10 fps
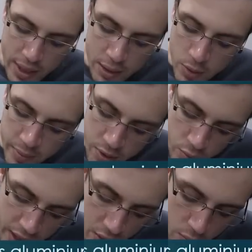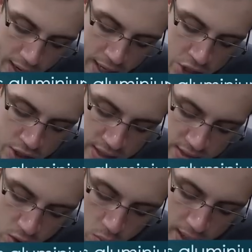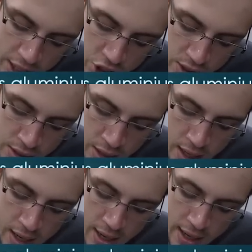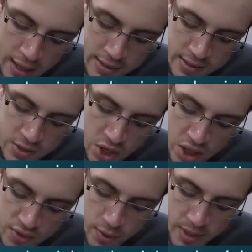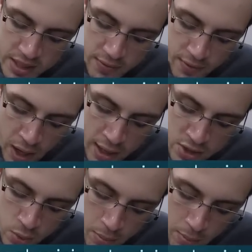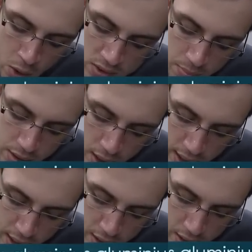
again, when we rearrange this equation, it turns from a divide to a multiply.